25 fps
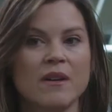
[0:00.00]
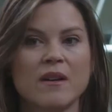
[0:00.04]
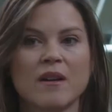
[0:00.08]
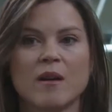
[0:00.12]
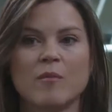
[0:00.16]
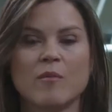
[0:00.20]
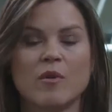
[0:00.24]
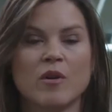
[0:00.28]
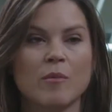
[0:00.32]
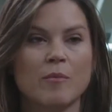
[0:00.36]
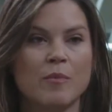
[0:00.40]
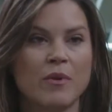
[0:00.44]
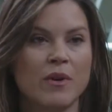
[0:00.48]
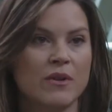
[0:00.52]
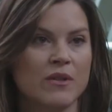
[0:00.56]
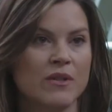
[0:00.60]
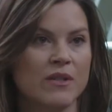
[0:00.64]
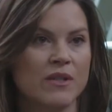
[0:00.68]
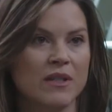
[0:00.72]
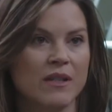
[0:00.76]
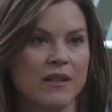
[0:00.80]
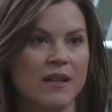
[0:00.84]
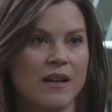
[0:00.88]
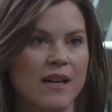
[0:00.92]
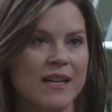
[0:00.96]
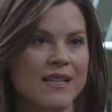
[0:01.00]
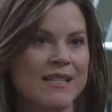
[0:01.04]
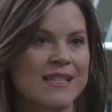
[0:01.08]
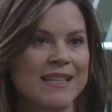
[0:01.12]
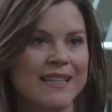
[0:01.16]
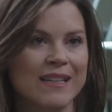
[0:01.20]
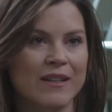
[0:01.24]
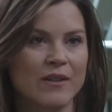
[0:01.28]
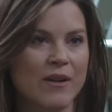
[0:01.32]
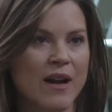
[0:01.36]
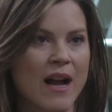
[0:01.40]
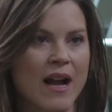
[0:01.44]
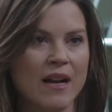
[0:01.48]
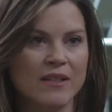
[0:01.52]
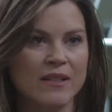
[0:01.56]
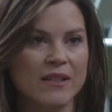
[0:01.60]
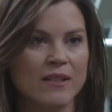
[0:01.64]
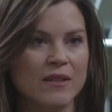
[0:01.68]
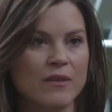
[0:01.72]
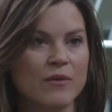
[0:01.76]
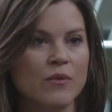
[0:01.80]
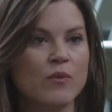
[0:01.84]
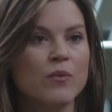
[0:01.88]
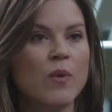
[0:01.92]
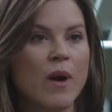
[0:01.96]
a more personalized,
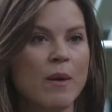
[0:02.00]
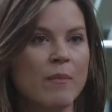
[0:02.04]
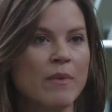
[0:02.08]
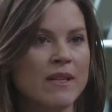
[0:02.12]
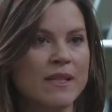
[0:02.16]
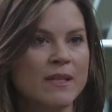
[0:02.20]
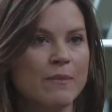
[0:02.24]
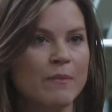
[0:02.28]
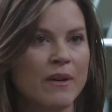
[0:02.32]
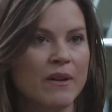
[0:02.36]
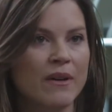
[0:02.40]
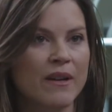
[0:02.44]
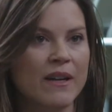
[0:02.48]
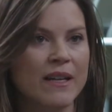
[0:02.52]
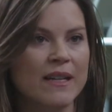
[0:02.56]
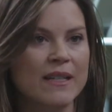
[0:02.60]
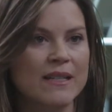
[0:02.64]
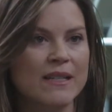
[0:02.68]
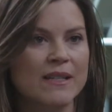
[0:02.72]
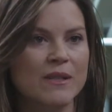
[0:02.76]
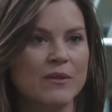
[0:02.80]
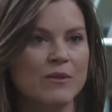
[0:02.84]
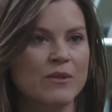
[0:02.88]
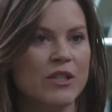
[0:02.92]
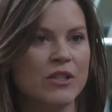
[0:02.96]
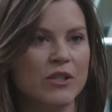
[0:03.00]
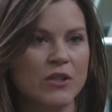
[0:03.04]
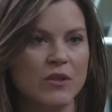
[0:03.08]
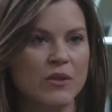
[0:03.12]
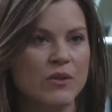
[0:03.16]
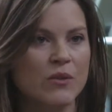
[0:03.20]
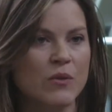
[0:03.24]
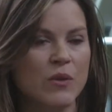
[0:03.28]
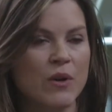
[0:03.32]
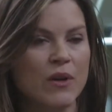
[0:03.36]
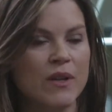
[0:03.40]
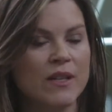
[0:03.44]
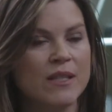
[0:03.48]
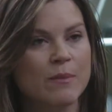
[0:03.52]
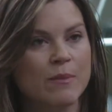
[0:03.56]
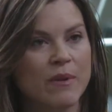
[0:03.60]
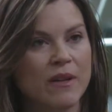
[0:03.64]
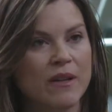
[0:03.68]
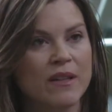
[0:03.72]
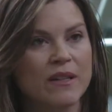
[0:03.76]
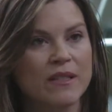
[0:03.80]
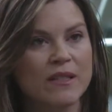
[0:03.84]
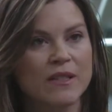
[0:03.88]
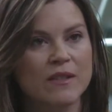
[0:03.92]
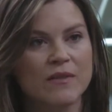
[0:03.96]
interactive web experience or digital store
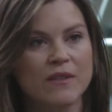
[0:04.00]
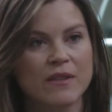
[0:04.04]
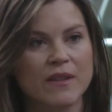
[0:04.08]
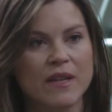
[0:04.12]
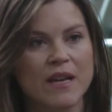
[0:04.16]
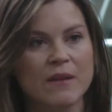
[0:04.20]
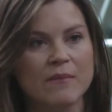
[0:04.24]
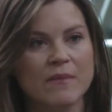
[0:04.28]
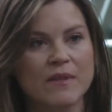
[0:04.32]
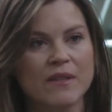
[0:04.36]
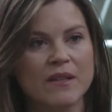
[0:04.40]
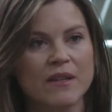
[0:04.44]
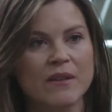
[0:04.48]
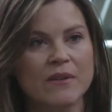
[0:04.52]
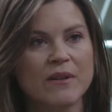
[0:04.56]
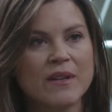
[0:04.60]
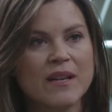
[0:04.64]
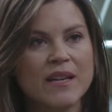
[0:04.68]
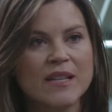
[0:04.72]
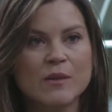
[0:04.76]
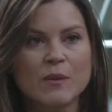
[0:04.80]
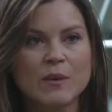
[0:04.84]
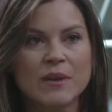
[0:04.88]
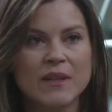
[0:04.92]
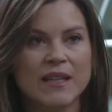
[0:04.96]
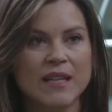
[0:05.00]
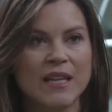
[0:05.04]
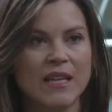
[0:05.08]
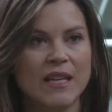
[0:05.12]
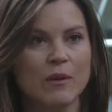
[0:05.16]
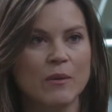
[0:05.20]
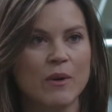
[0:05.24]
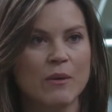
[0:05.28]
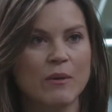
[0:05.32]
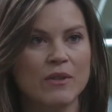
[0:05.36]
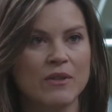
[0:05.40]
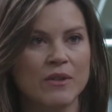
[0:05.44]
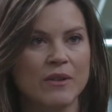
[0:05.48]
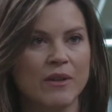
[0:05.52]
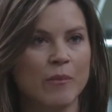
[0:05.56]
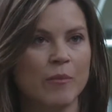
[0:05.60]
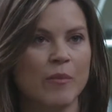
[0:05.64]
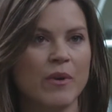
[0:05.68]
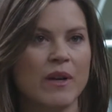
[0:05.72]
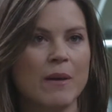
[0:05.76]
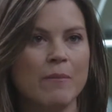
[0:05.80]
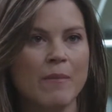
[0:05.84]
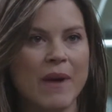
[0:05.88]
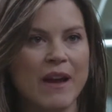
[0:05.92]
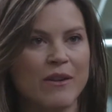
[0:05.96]
experience for them. So it's really key to what we're doing,
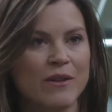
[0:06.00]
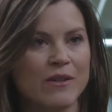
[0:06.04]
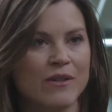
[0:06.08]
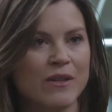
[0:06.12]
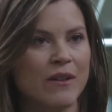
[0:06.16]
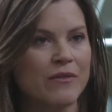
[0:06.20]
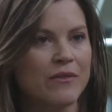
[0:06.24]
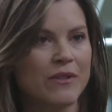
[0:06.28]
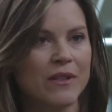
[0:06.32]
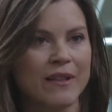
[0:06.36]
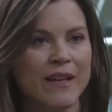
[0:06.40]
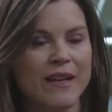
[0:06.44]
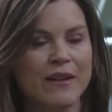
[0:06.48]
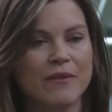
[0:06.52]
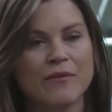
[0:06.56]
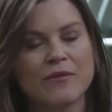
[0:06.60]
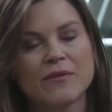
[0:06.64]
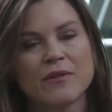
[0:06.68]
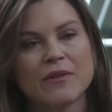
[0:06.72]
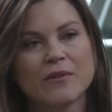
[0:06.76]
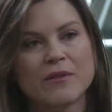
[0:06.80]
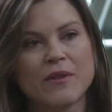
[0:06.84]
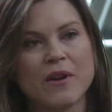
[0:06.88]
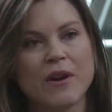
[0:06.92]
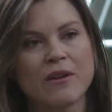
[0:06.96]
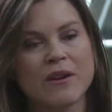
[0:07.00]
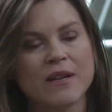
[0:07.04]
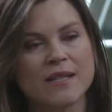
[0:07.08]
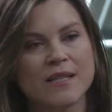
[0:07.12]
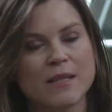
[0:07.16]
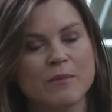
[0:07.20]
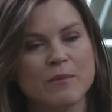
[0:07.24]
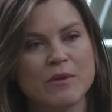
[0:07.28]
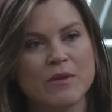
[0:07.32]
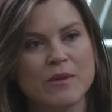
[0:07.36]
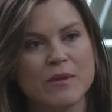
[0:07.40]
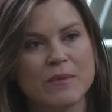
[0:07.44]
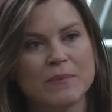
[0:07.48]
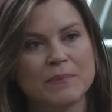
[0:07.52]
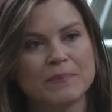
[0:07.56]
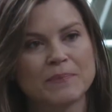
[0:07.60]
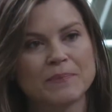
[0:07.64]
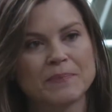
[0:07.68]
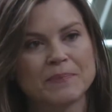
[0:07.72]
bringing Microsoft to life for our customers.